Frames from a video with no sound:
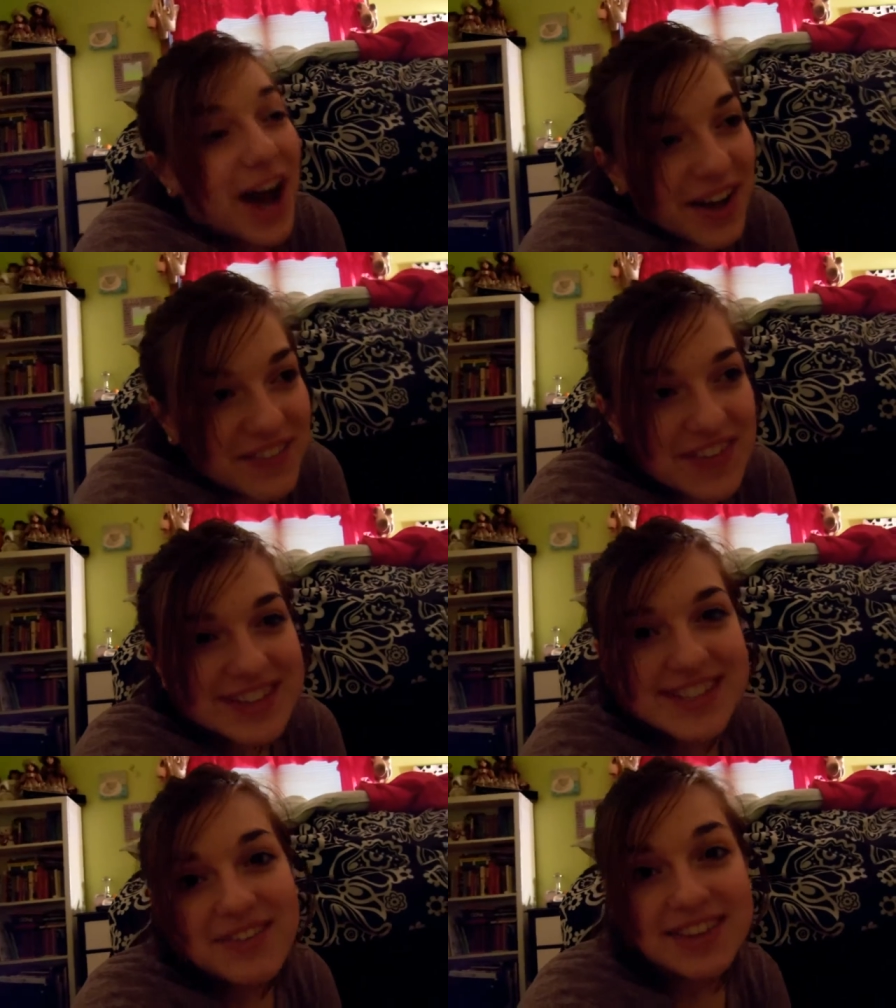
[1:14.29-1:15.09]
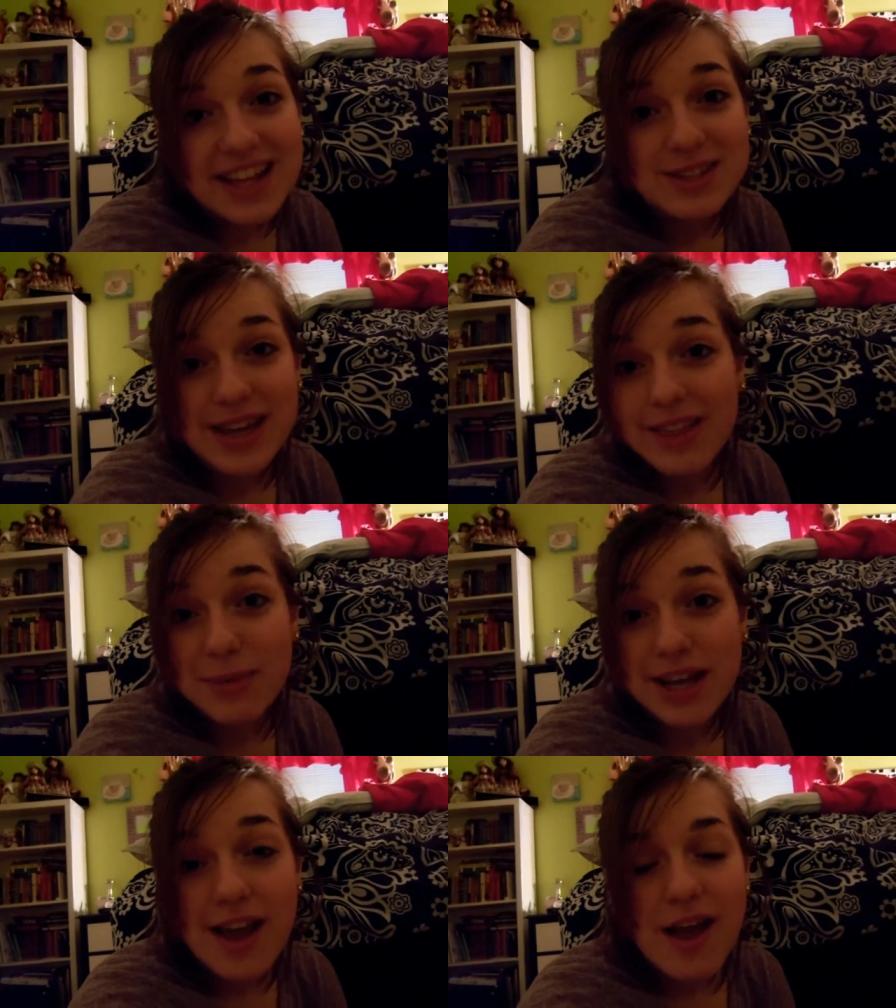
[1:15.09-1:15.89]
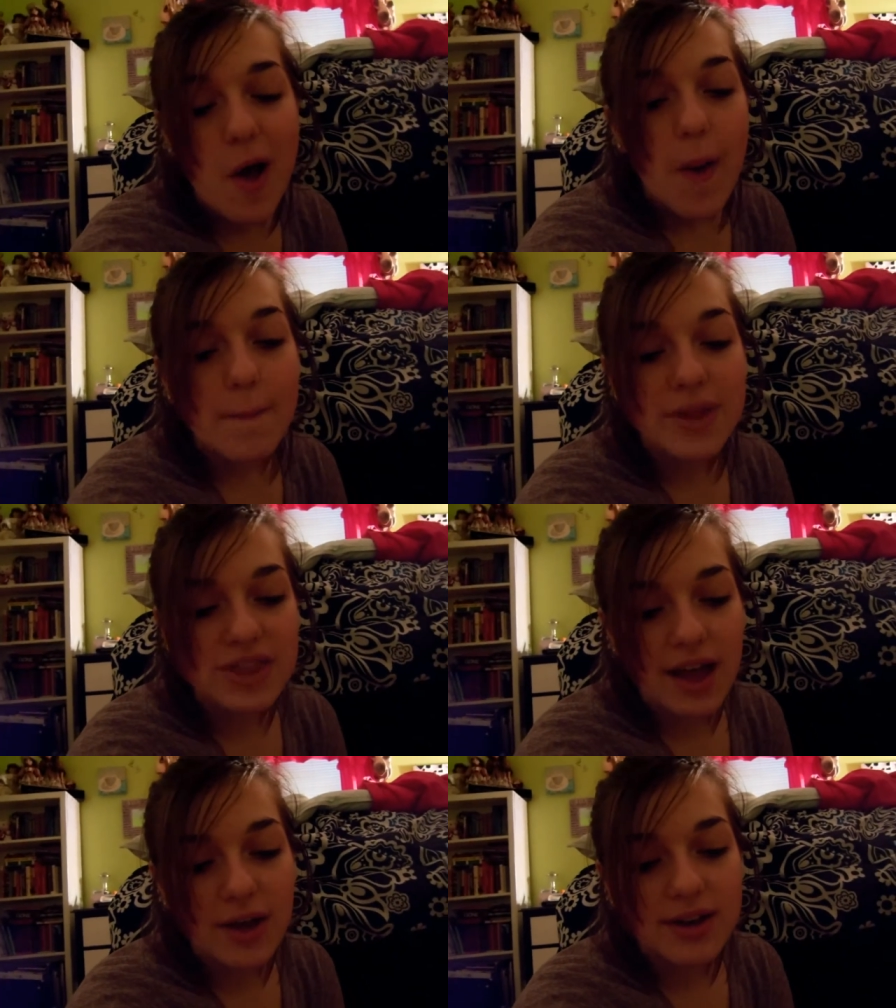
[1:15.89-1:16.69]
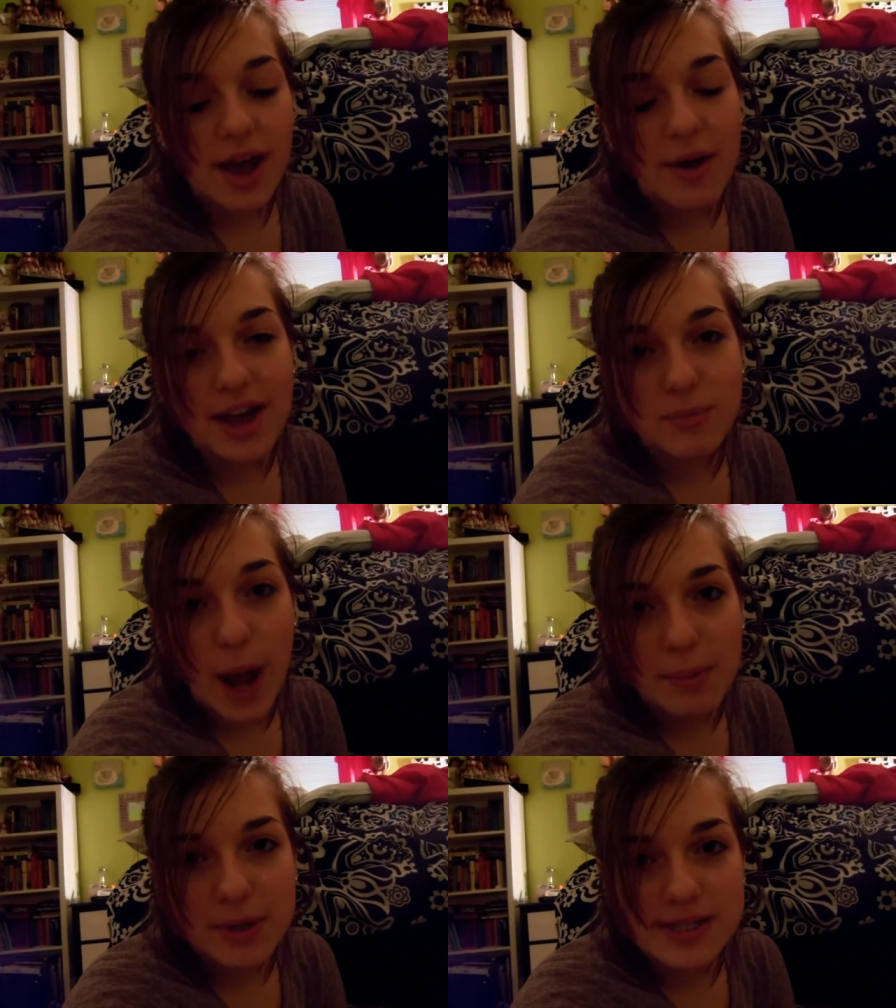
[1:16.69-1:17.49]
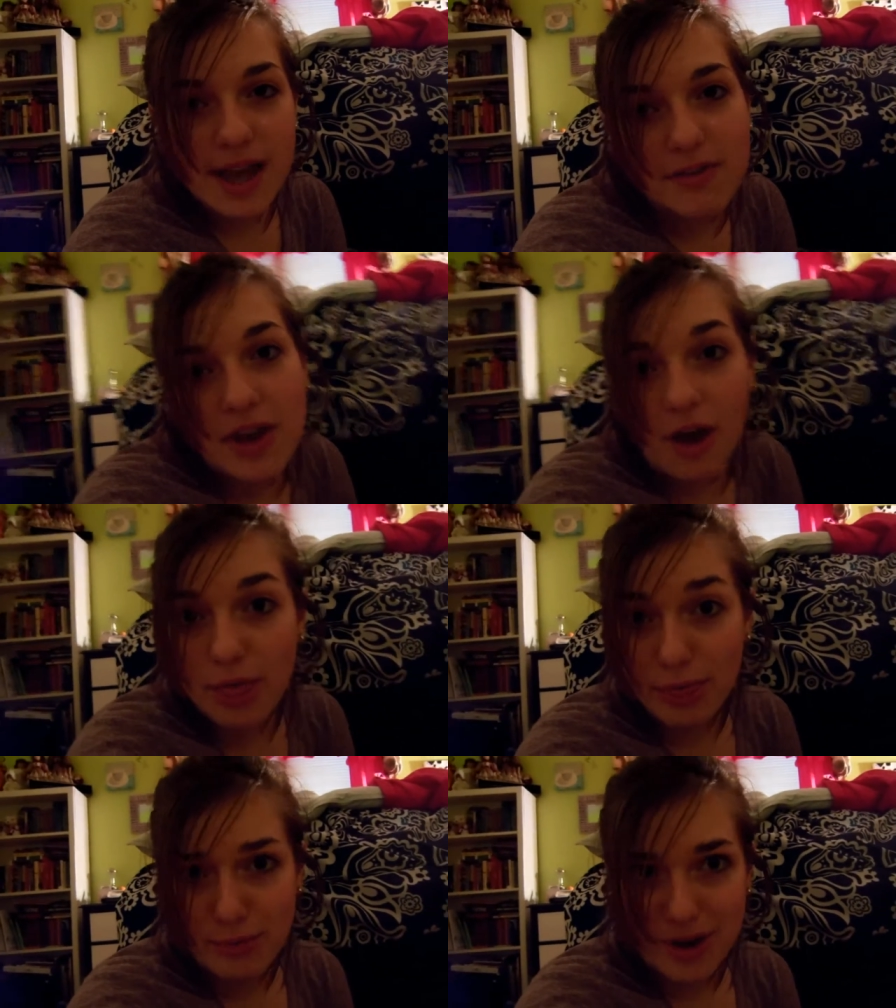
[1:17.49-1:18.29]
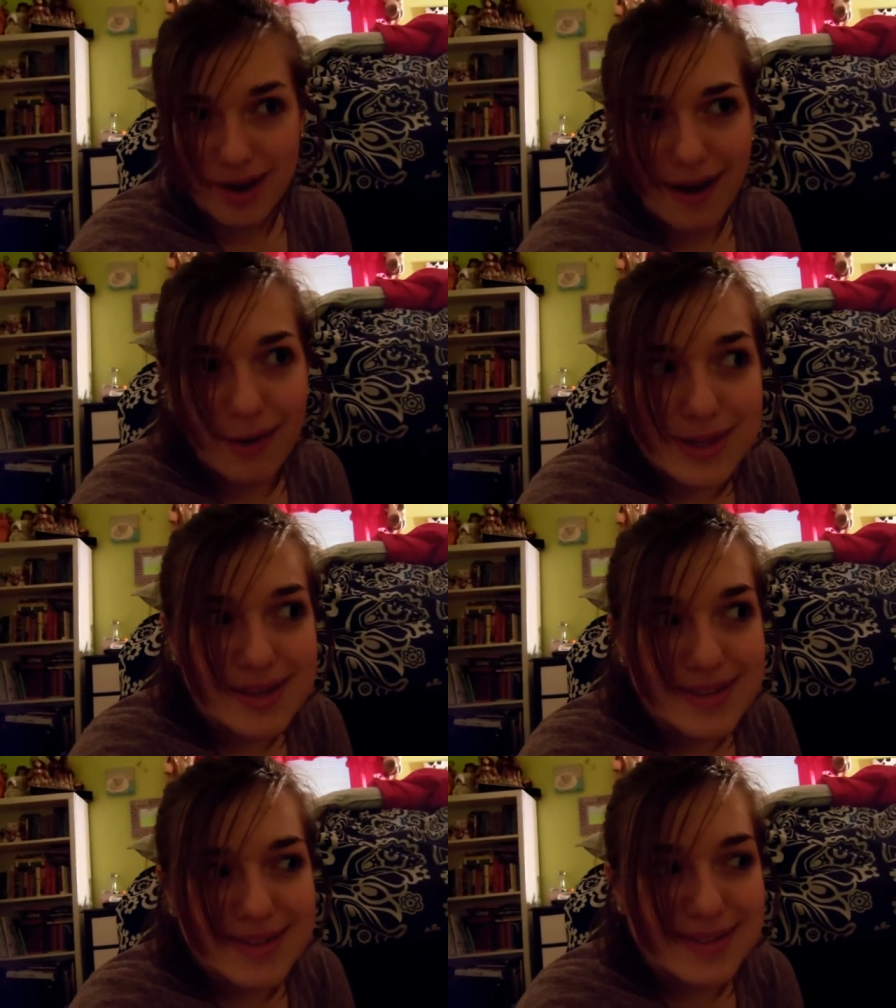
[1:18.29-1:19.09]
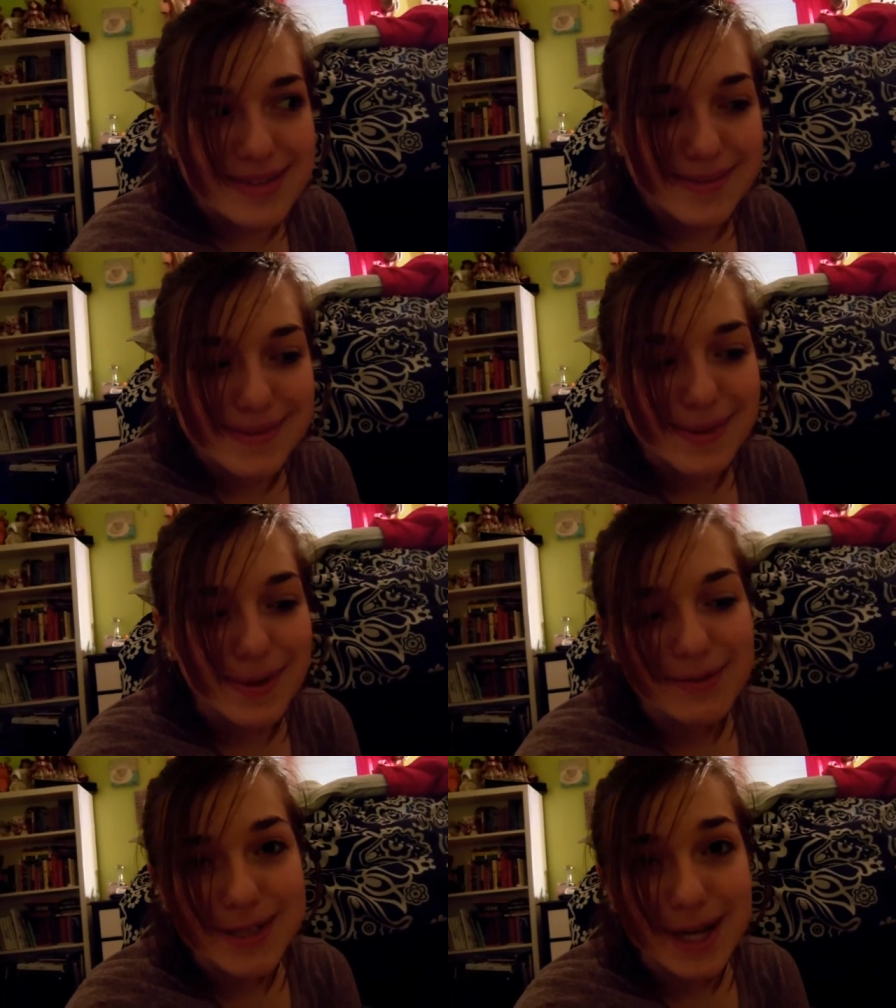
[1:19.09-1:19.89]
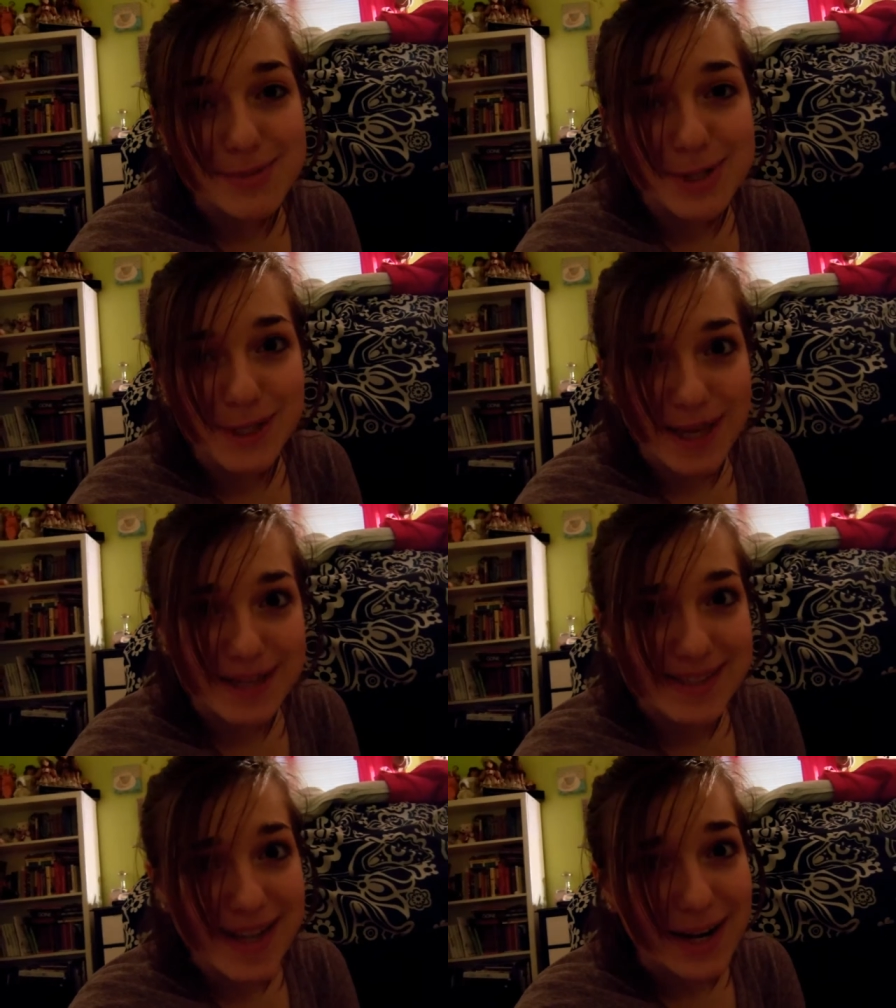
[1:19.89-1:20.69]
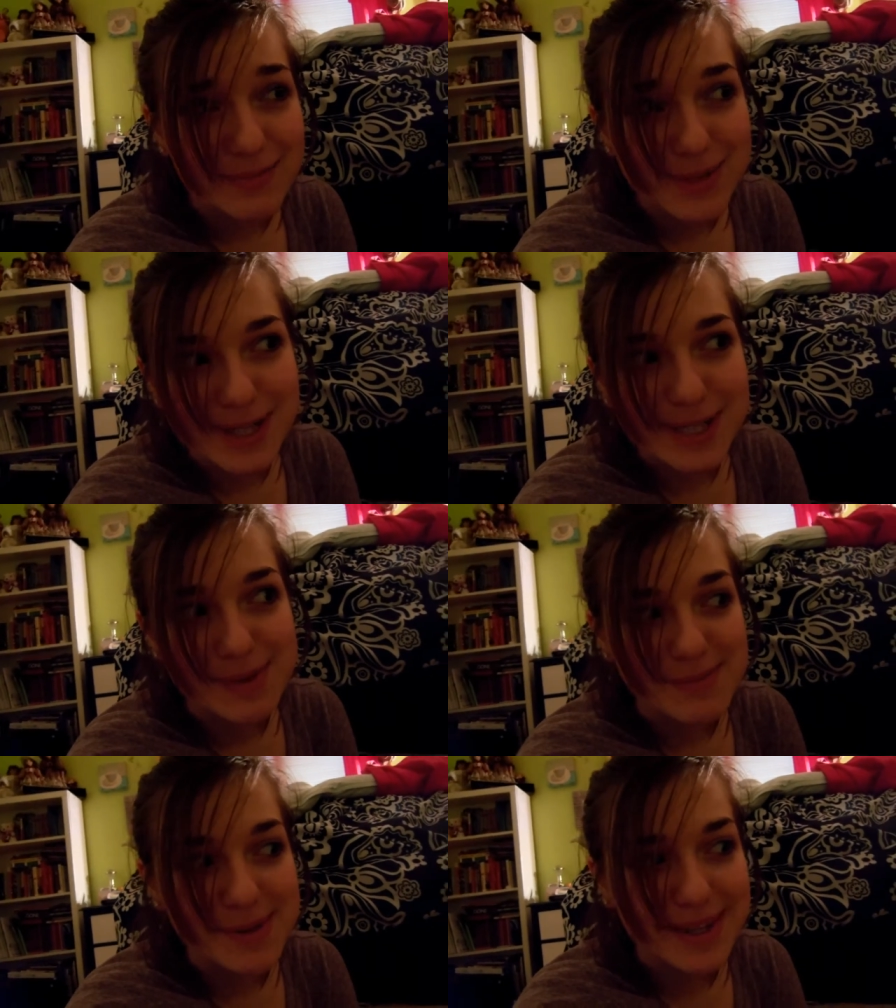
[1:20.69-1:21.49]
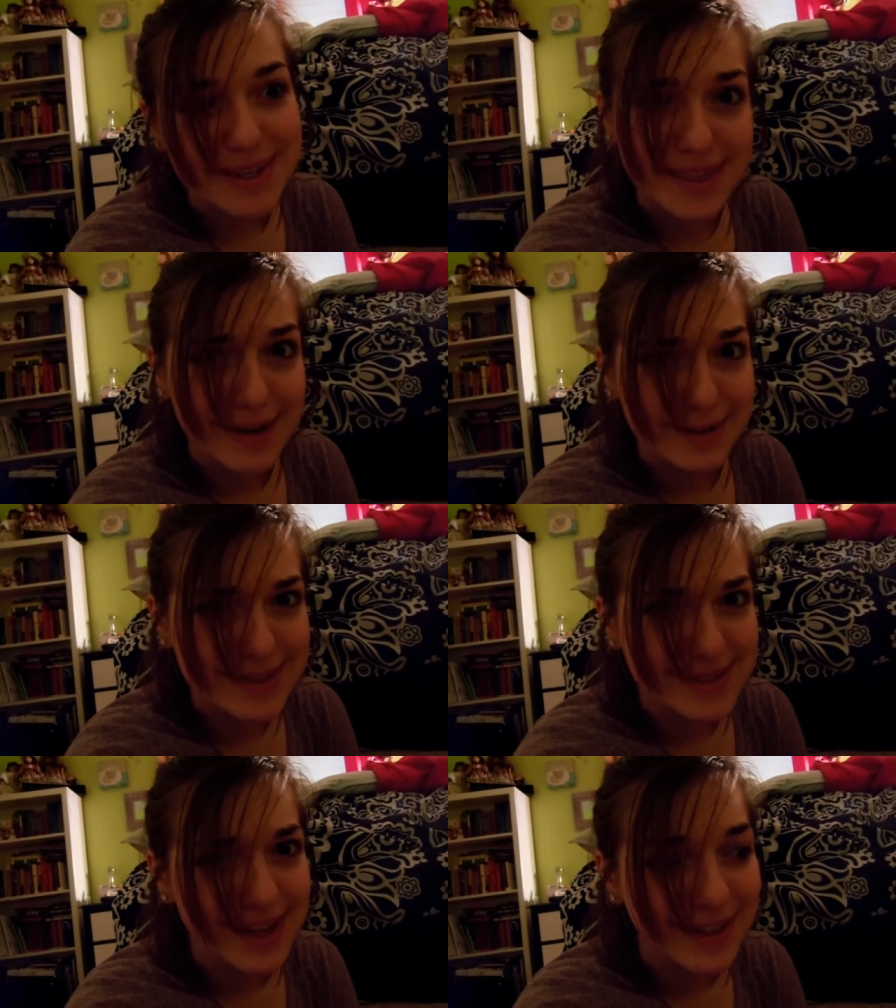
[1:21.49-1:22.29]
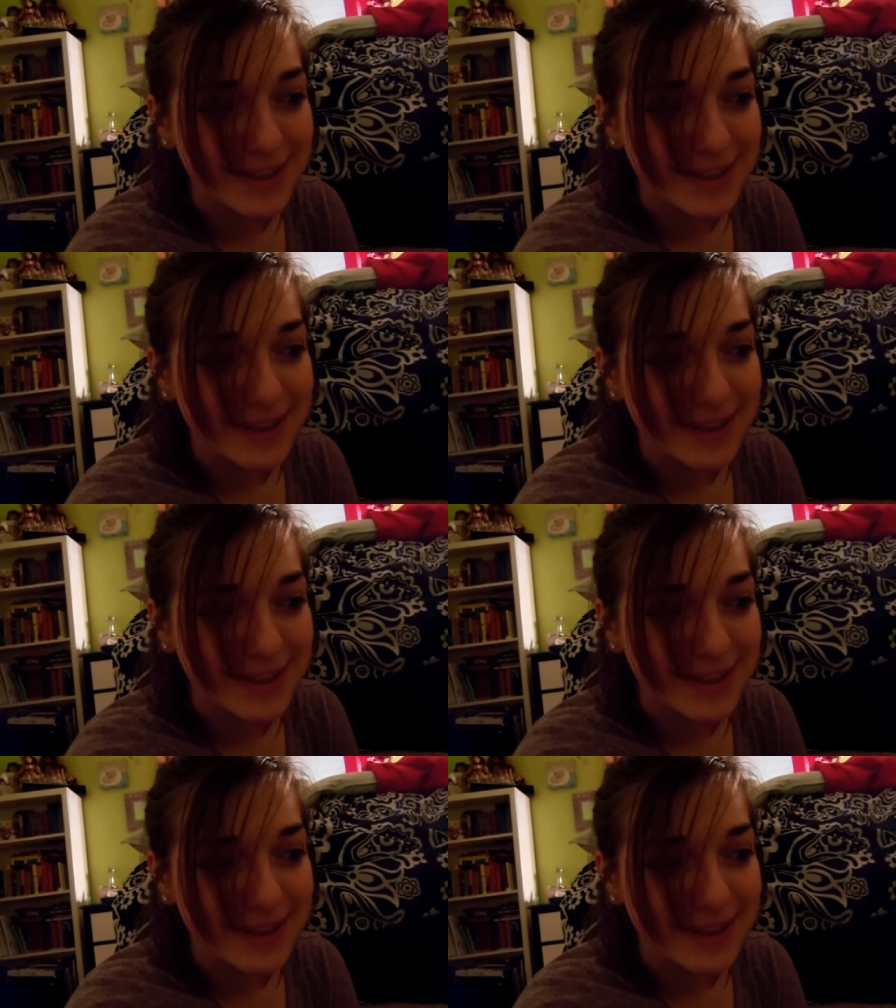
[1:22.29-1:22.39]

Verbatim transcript: stuff and stuff like that, so I had the money. But that now I have properties. I have like three houses. So every time she lands on them, she has to pay me like a thousand dollars.